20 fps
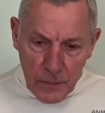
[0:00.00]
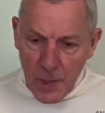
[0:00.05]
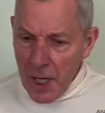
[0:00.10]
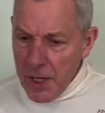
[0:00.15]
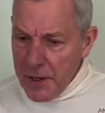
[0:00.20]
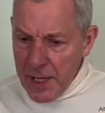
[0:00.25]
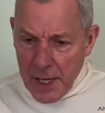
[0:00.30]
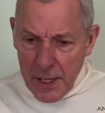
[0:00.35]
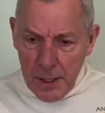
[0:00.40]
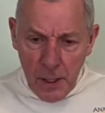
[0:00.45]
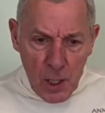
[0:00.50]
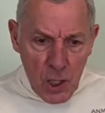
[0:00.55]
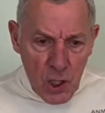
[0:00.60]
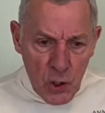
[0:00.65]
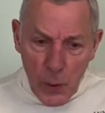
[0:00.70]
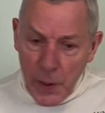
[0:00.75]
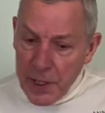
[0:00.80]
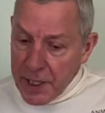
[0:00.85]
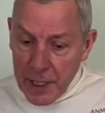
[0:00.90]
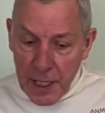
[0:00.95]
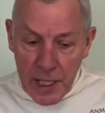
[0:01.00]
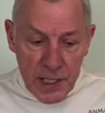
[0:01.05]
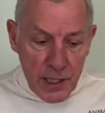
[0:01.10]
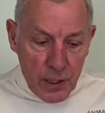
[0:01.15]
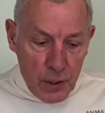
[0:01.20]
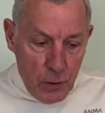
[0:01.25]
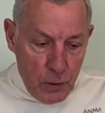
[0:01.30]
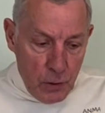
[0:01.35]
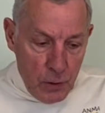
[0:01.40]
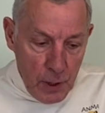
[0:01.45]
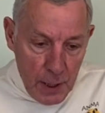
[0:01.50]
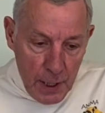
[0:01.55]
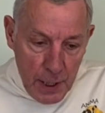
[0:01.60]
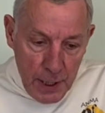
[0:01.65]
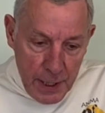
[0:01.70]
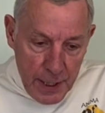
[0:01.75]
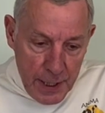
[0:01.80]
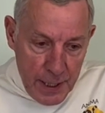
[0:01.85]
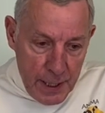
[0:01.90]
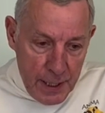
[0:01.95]
And then 20 years ago,
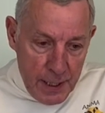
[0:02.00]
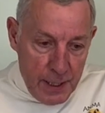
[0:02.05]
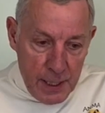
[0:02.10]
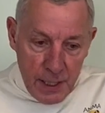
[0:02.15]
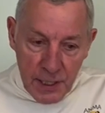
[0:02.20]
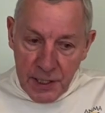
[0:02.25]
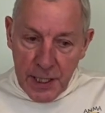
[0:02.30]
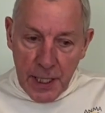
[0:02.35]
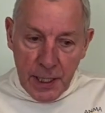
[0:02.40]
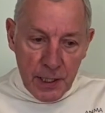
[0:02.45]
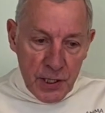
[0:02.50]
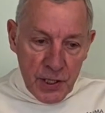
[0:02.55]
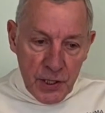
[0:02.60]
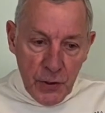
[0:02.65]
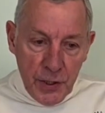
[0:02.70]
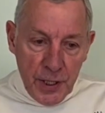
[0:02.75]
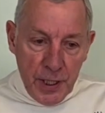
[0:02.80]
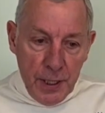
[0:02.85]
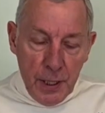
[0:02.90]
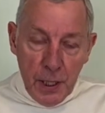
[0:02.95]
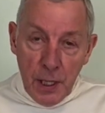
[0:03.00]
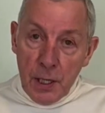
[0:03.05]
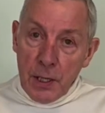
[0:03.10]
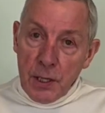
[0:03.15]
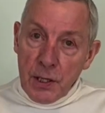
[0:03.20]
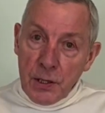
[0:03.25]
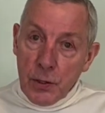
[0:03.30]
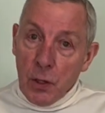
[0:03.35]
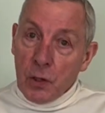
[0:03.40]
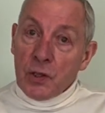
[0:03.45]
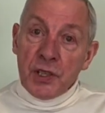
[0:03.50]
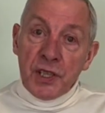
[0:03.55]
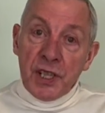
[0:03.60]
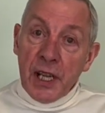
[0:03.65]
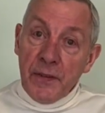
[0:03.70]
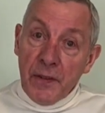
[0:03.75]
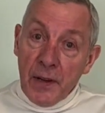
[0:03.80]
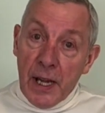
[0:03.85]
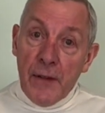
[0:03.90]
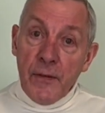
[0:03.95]
I started to study Dr.
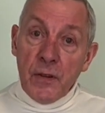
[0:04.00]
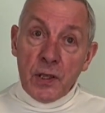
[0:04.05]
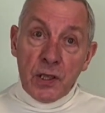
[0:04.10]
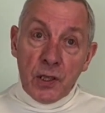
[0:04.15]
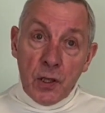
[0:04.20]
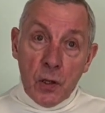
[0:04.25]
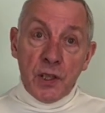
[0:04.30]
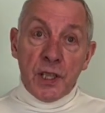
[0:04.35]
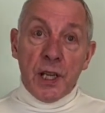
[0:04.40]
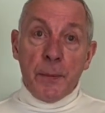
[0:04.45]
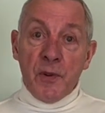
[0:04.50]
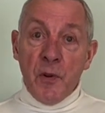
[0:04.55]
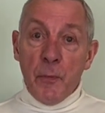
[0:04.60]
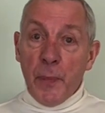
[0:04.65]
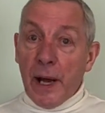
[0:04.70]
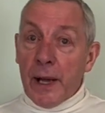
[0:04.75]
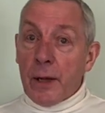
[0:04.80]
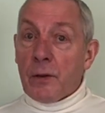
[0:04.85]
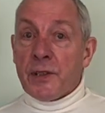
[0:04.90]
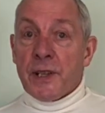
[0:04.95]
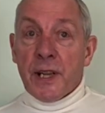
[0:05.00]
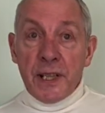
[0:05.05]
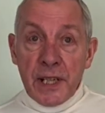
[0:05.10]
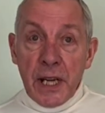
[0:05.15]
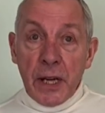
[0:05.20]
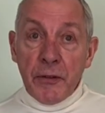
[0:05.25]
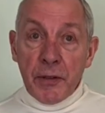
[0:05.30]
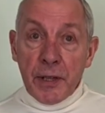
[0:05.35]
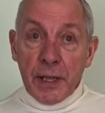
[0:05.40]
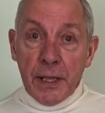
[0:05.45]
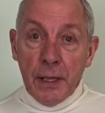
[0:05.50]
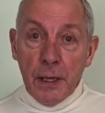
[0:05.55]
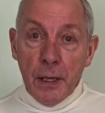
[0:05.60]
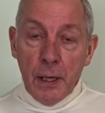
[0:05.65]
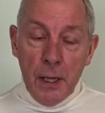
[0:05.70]
Stephen Levin's concept of biotensegrity,